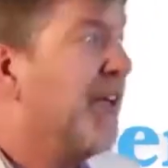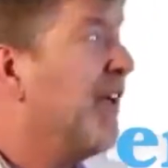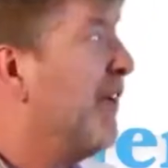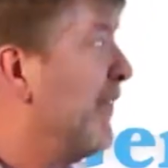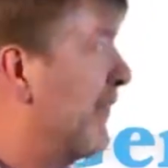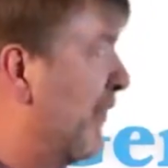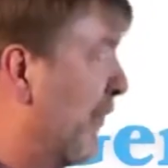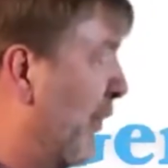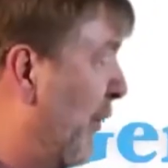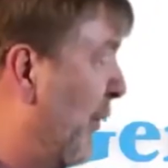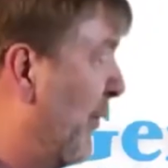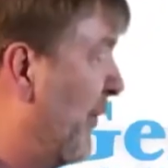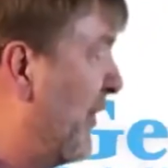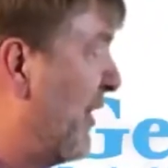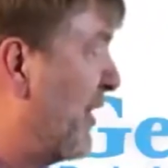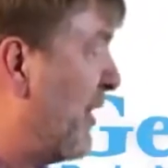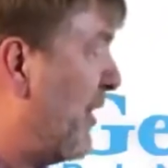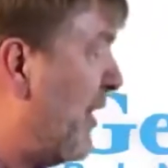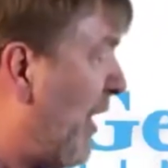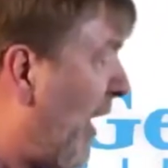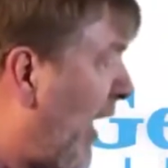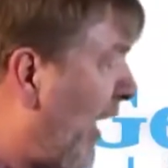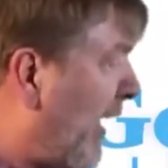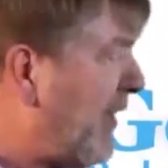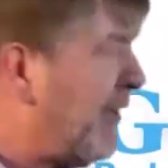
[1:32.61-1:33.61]
So the
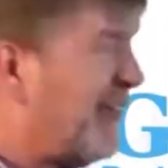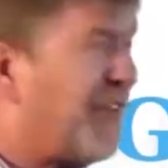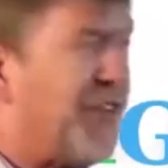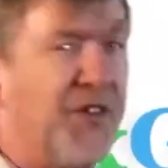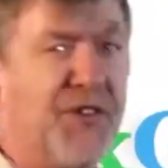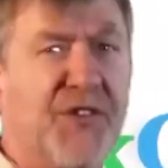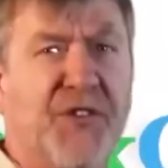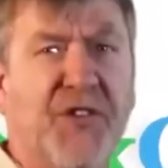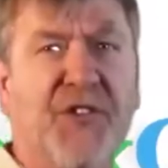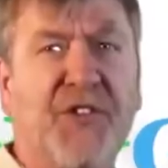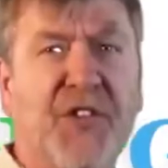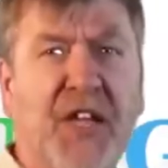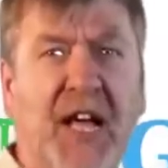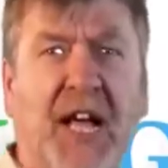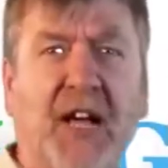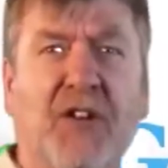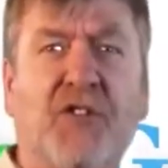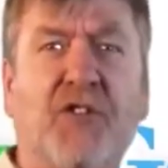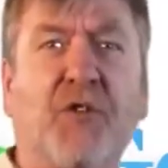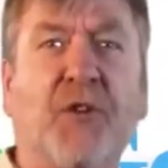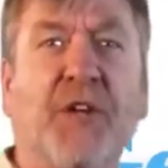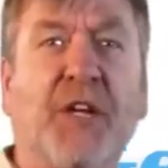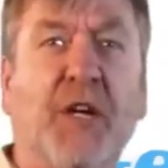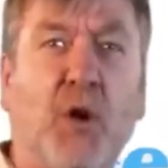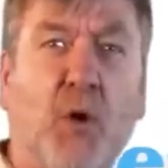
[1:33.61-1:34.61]
90s is
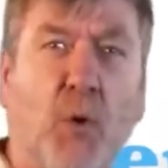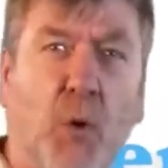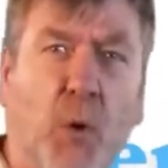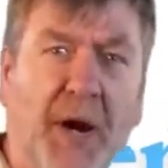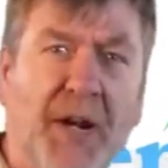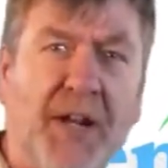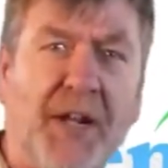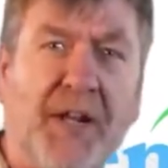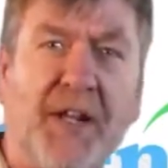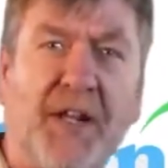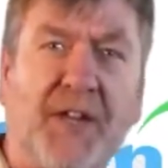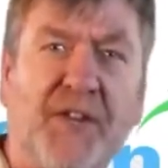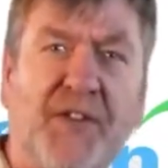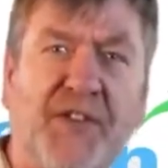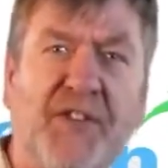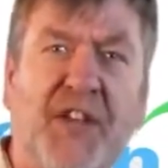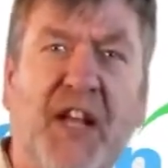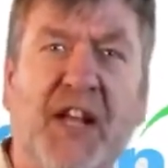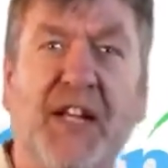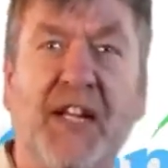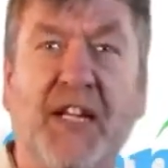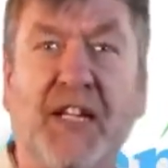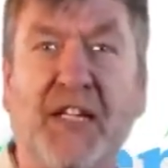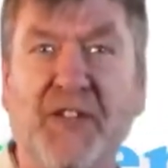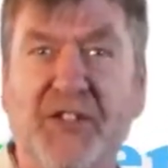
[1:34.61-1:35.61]
actually quite an
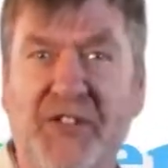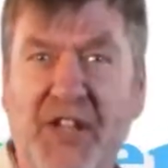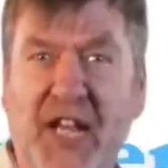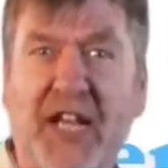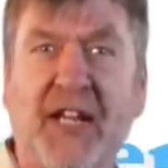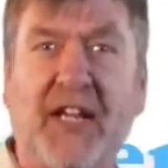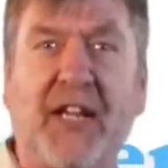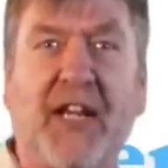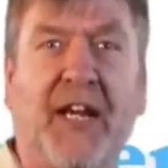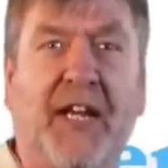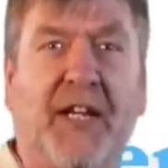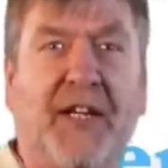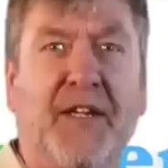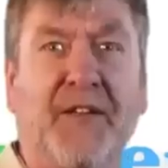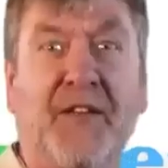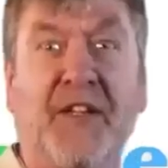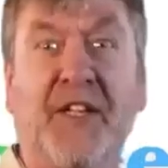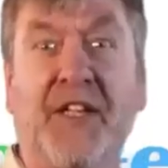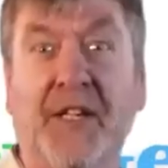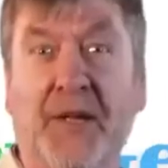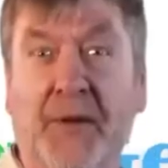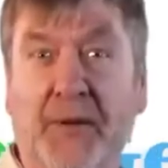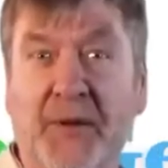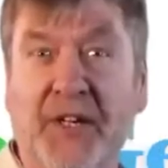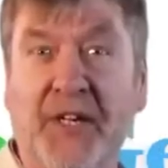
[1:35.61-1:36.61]
exciting decade in
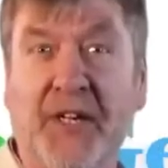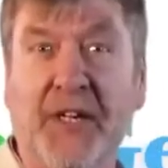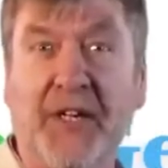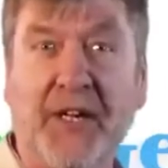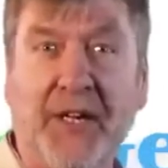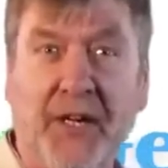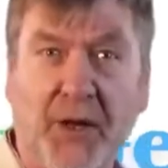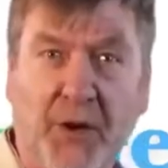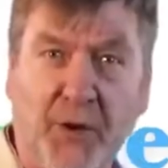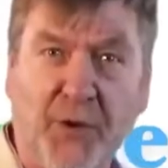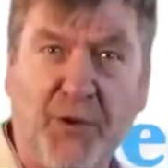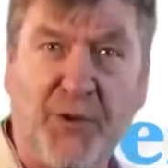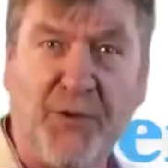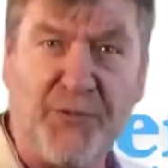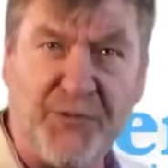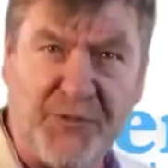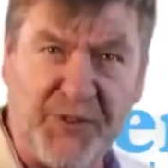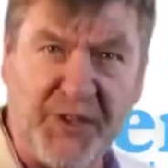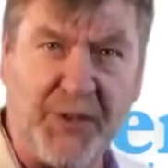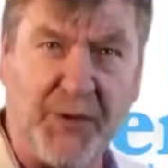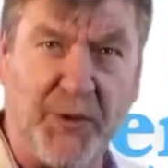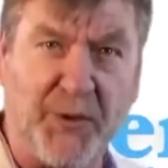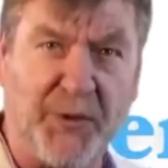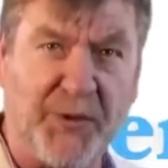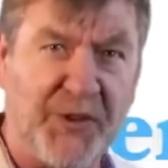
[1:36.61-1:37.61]
the hearing health
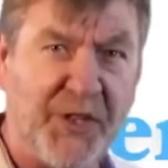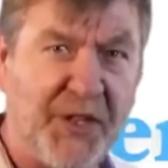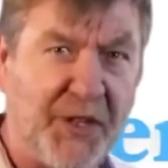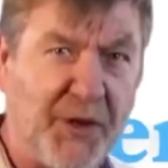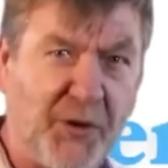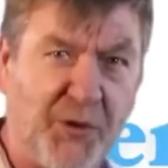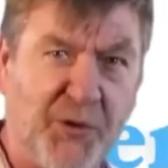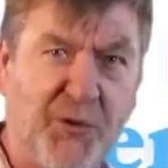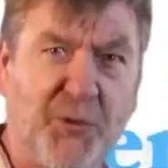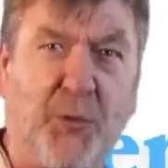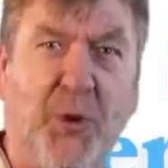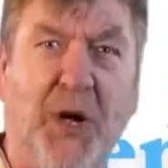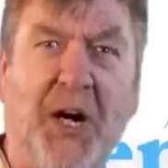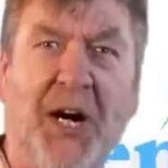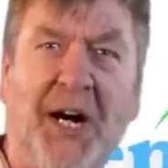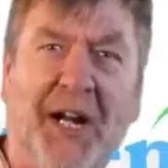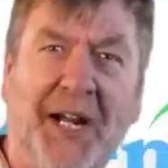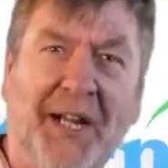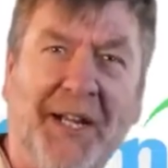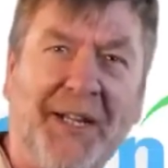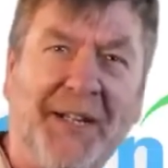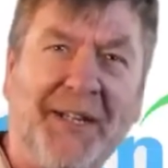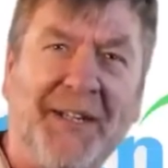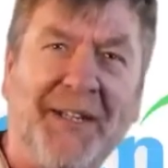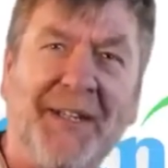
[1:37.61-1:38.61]
field, and here's
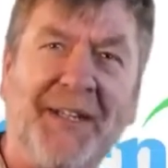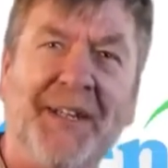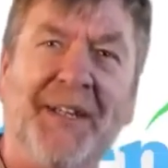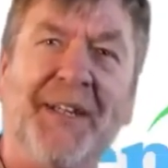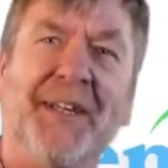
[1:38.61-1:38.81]
why.